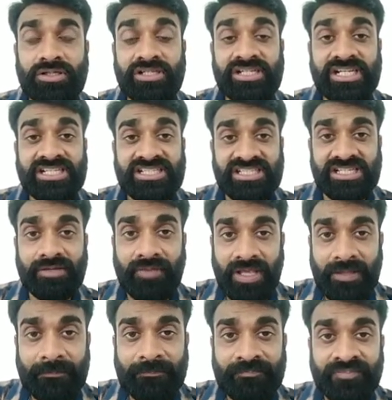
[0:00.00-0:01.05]
dish
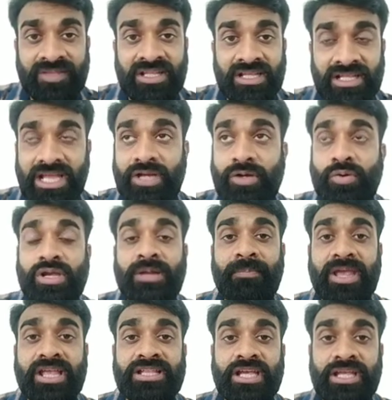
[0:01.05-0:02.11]
TV, yeah, you can
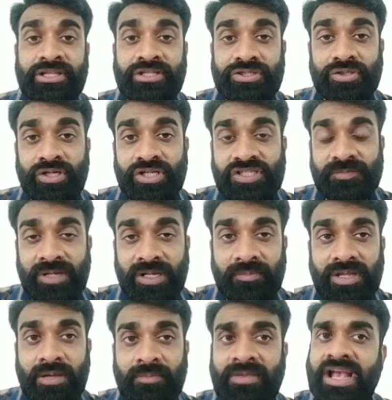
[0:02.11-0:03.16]
pay the insurance
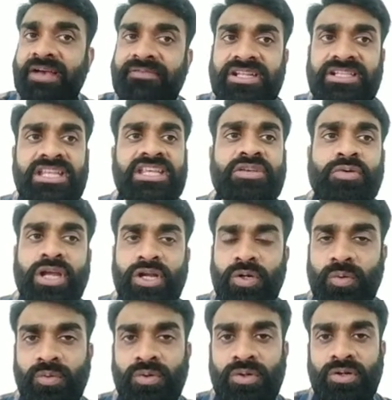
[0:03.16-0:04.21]
premium, everything you can
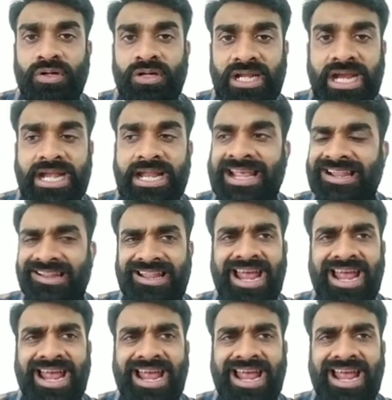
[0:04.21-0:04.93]
do, right?